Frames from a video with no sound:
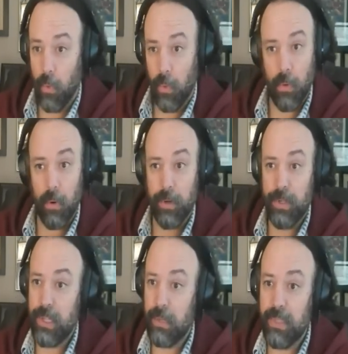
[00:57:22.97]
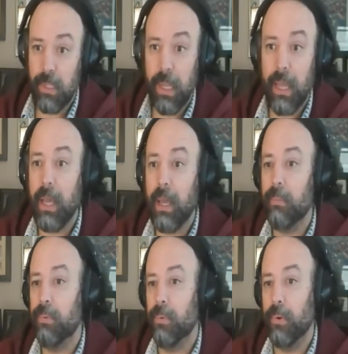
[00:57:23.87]
or Nassim
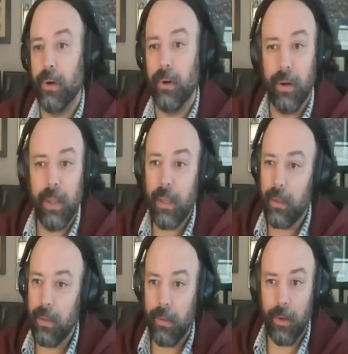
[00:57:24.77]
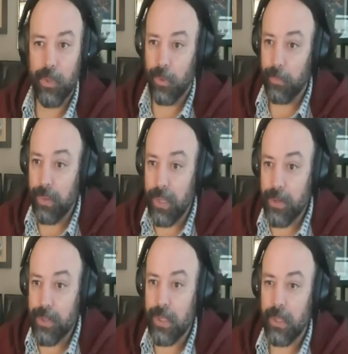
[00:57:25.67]
Taleb, or Jordan
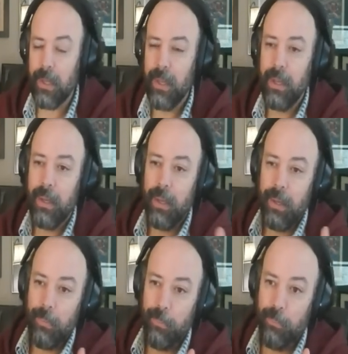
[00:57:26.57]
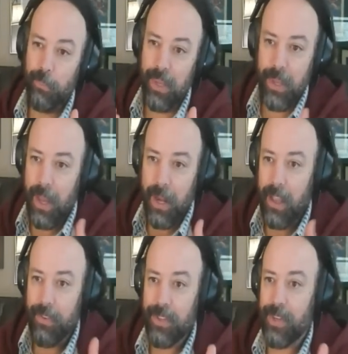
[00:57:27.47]
Peterson, but you got to
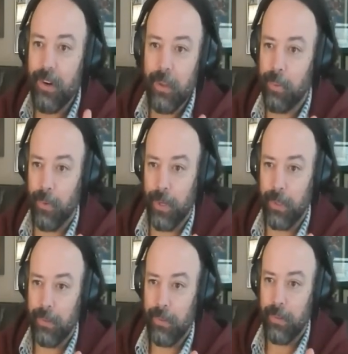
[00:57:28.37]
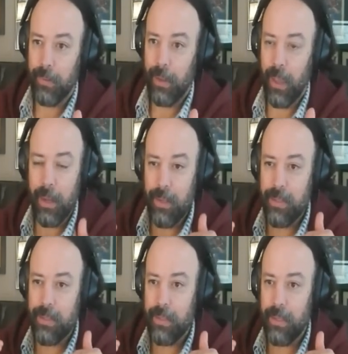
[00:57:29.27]
have a starting point. And
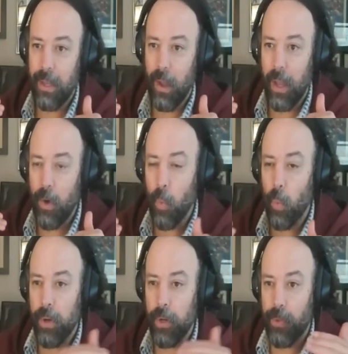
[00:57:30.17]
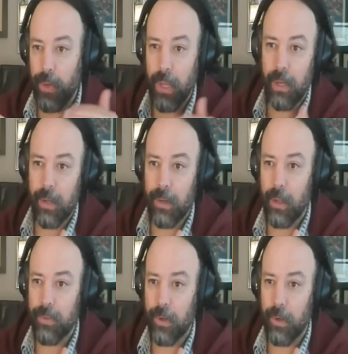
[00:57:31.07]
I don't want to create
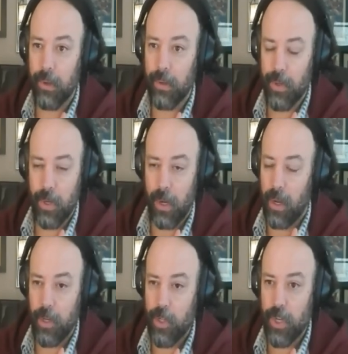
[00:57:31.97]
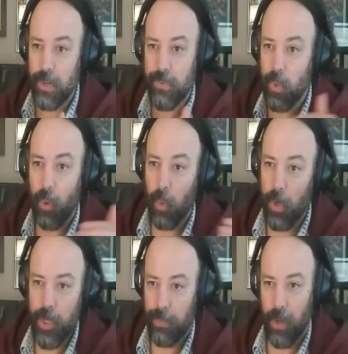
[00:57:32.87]
another a shift to a
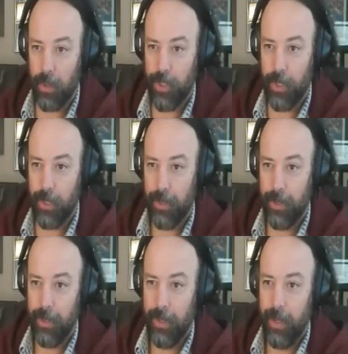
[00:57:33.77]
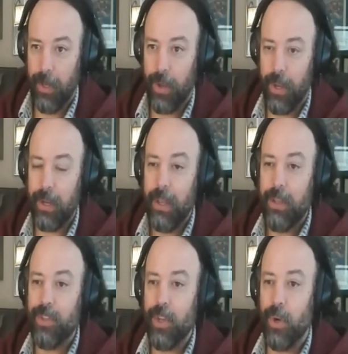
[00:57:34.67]
worship culture, right? Yeah.
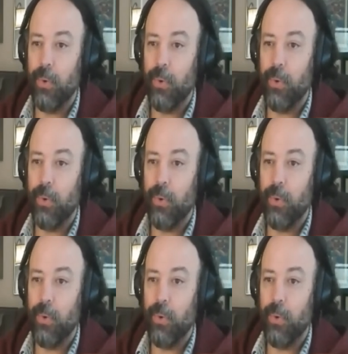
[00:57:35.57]
So